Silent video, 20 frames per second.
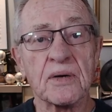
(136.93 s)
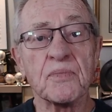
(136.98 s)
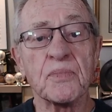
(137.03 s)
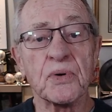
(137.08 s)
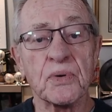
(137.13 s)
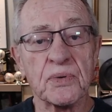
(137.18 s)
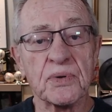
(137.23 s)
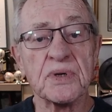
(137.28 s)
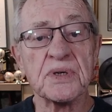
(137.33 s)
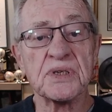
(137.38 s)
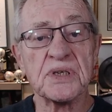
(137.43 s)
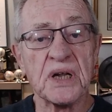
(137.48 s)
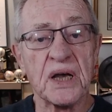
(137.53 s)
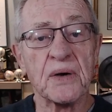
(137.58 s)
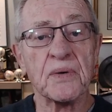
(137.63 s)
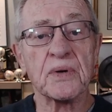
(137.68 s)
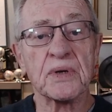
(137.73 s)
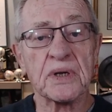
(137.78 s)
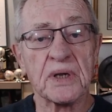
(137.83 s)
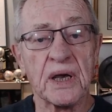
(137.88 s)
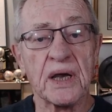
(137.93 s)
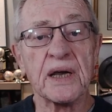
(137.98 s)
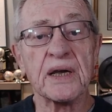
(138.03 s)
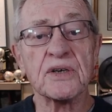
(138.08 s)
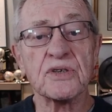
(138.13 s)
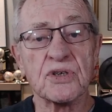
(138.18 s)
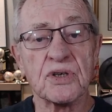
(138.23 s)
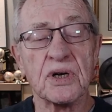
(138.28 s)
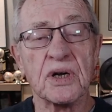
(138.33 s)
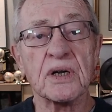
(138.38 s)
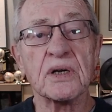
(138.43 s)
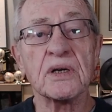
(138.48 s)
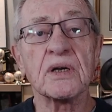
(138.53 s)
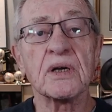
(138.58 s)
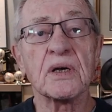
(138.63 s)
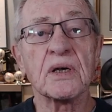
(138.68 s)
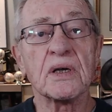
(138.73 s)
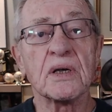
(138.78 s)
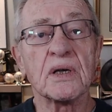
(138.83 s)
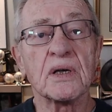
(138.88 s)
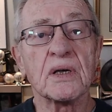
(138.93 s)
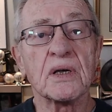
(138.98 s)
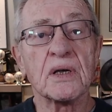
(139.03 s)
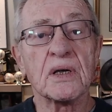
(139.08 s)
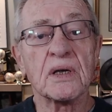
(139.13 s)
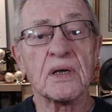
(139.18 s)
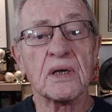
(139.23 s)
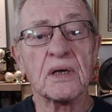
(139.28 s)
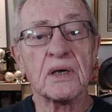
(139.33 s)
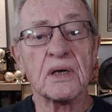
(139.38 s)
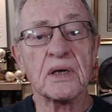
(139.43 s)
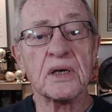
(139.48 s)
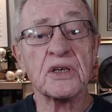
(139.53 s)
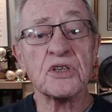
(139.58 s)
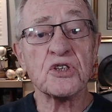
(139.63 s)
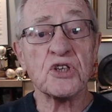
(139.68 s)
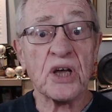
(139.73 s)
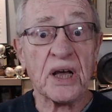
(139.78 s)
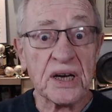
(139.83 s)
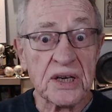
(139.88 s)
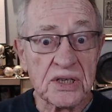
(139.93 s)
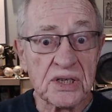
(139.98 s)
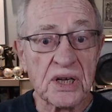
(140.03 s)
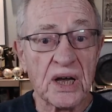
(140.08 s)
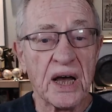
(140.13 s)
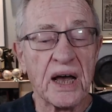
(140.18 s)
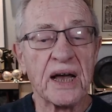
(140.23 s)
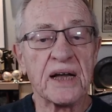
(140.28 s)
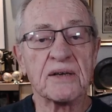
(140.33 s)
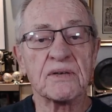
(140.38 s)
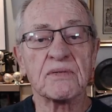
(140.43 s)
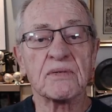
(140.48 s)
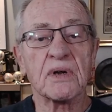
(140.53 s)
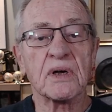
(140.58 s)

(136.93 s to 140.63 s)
Putin is now engaged in genocide.